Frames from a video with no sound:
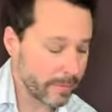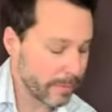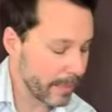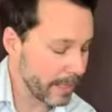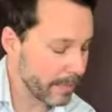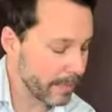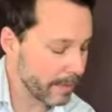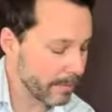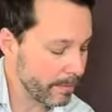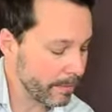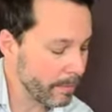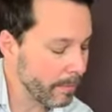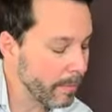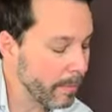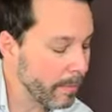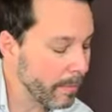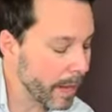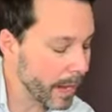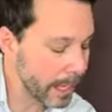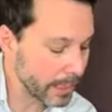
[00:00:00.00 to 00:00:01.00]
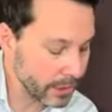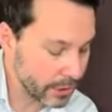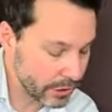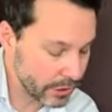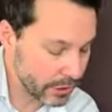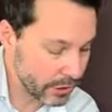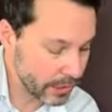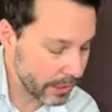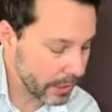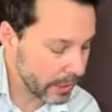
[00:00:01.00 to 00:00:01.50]
but it's a
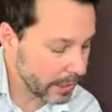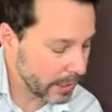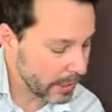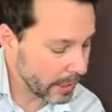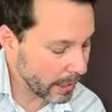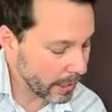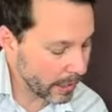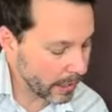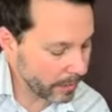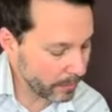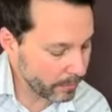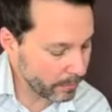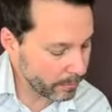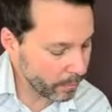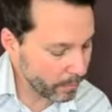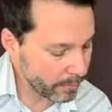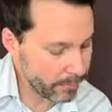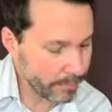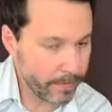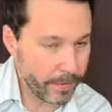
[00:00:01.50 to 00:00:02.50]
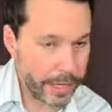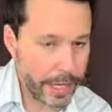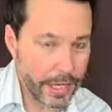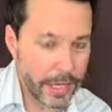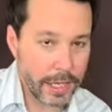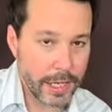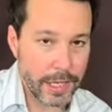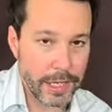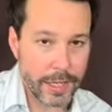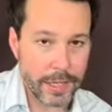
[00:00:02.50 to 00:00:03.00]
much more
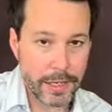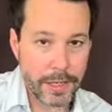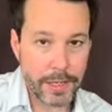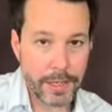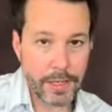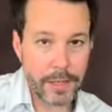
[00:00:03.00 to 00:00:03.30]
finicky